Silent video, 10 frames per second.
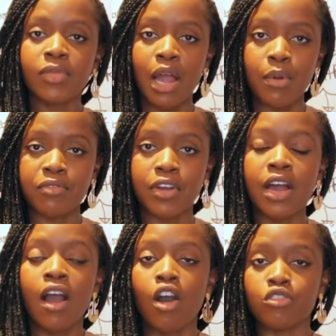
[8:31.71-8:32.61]

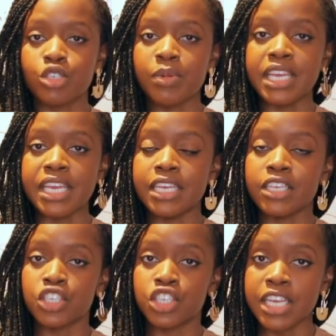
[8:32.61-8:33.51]
However, ultimately
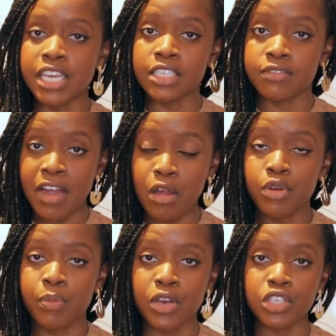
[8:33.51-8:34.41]
she is
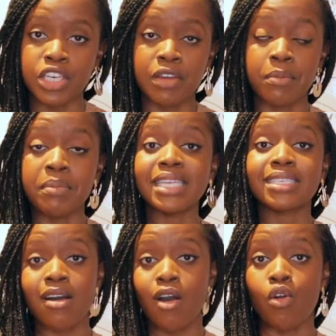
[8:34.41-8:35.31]
found, but she never
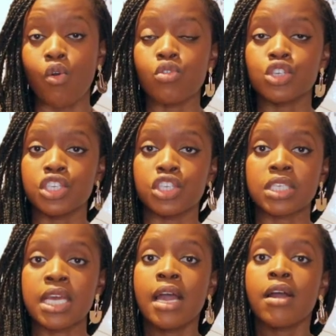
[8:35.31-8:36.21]
meets her uncle. She
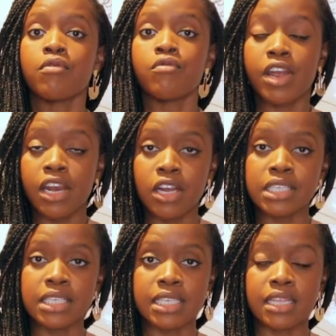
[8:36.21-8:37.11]
just
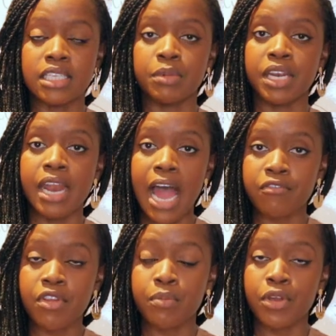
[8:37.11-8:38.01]
realizes that there's been an
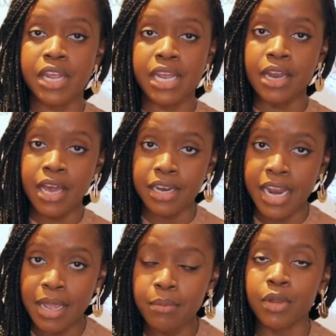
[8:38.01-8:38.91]
advert put in her
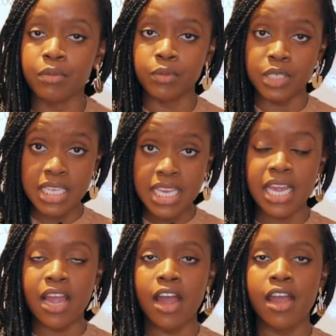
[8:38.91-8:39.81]
name
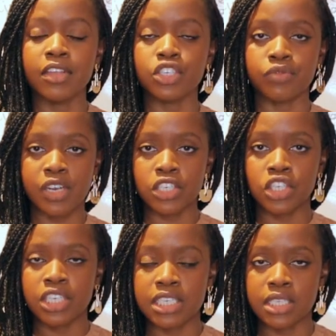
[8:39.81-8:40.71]
seeking her, and then she
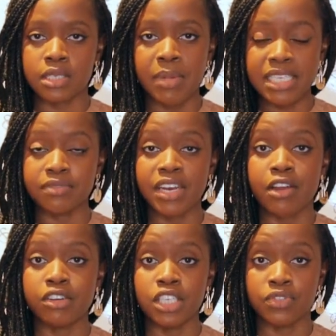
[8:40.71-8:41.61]
realizes she has this massive
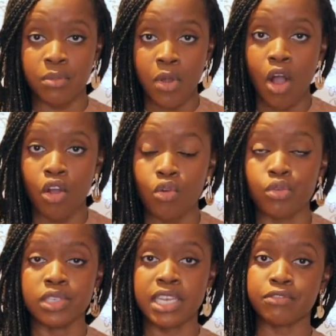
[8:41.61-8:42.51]
inheritance from her uncle
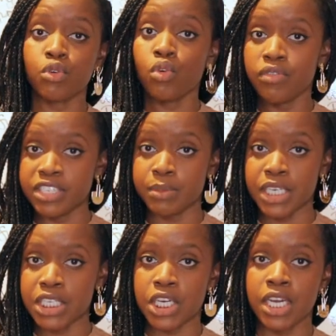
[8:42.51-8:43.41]
who's left all of this
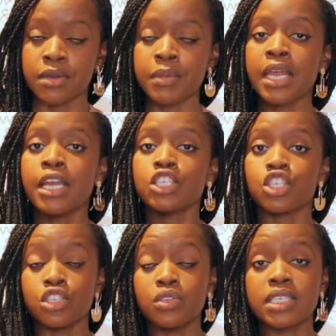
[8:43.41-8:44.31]
money to her.
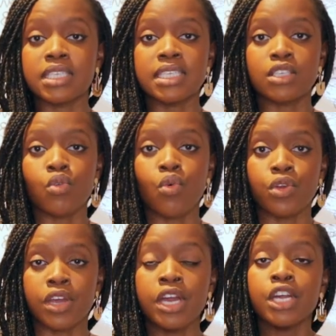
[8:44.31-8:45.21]
She uses this in
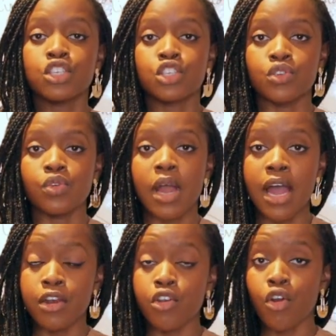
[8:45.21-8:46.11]
order to
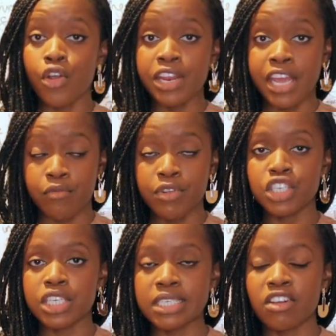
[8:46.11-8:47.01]
not only
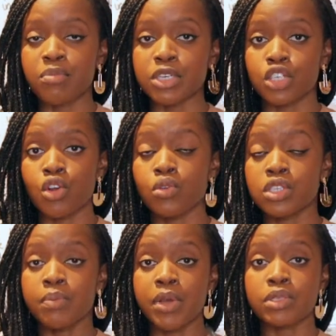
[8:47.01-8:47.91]
enrich herself, but she
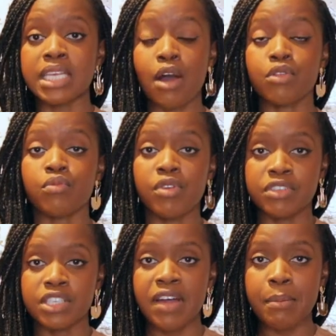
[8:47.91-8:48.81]
also bails out the
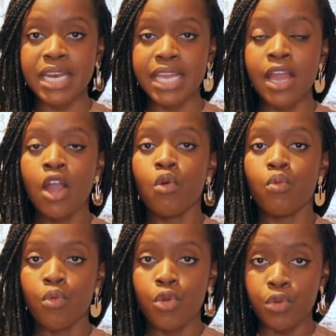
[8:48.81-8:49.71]
Rivers family,
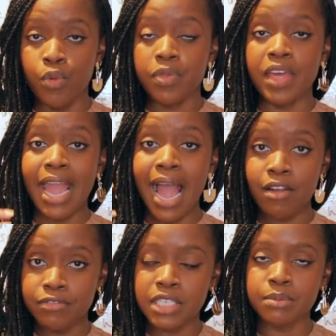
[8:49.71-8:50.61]
who they
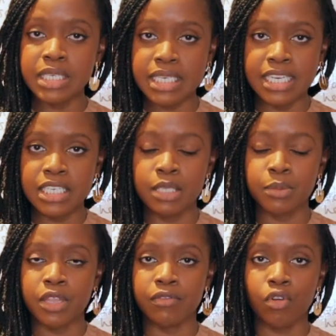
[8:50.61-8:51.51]
have some status,
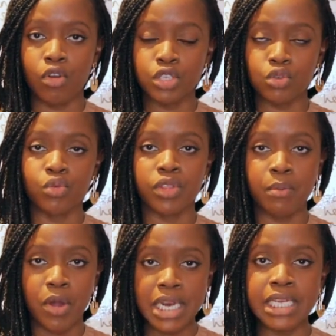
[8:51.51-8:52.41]
but they've lost all their
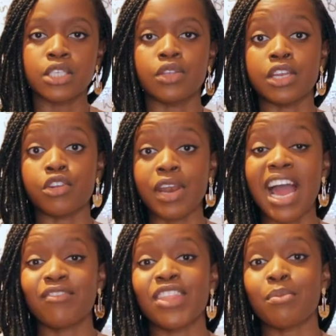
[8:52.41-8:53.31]
money, so they don't
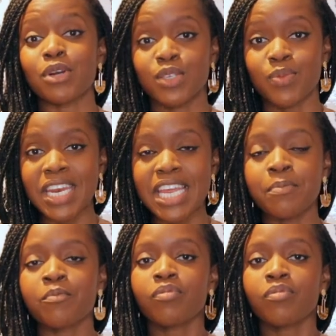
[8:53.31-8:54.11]
have that much money.